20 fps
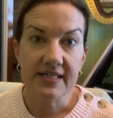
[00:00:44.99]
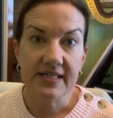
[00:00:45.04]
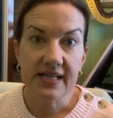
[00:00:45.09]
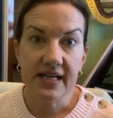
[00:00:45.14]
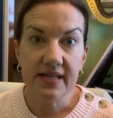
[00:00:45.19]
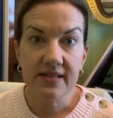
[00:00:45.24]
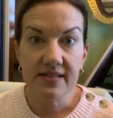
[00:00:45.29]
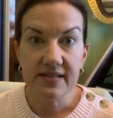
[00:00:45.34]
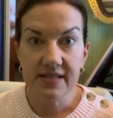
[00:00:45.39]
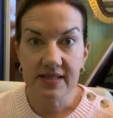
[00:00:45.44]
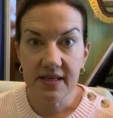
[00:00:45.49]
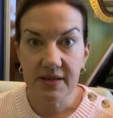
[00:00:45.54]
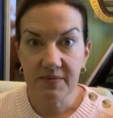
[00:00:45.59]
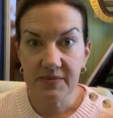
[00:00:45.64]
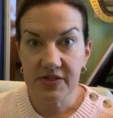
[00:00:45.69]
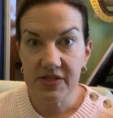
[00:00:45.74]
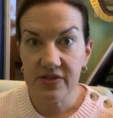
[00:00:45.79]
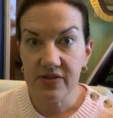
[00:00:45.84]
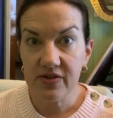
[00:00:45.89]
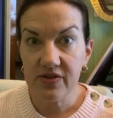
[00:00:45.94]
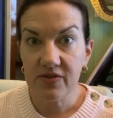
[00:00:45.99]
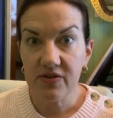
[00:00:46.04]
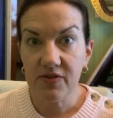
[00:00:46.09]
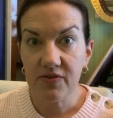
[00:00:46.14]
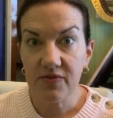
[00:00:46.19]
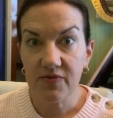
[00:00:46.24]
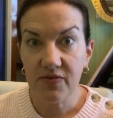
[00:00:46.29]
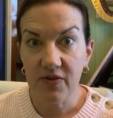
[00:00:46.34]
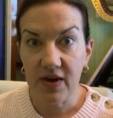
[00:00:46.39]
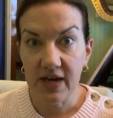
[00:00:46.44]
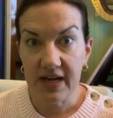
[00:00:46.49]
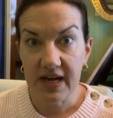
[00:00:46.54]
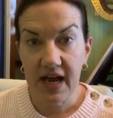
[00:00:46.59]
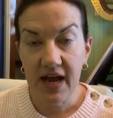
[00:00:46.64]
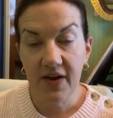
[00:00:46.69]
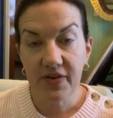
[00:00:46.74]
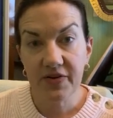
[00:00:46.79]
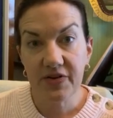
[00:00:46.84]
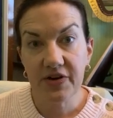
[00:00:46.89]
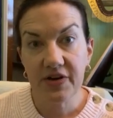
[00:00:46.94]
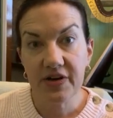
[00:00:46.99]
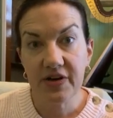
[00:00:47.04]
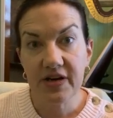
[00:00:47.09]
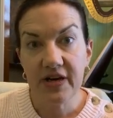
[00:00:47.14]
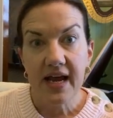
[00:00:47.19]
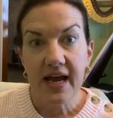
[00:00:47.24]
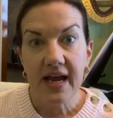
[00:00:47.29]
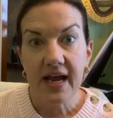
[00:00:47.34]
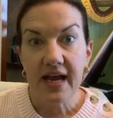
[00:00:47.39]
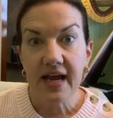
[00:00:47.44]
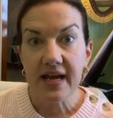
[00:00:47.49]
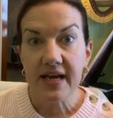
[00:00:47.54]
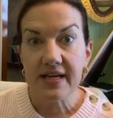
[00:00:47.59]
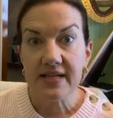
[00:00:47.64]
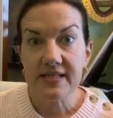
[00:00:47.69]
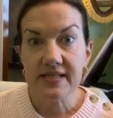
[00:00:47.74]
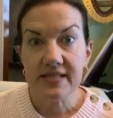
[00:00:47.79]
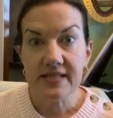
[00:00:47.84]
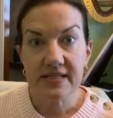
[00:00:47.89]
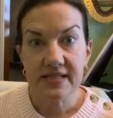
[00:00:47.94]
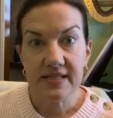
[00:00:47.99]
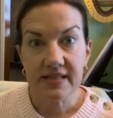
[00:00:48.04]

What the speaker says: to take the slip to the front counter and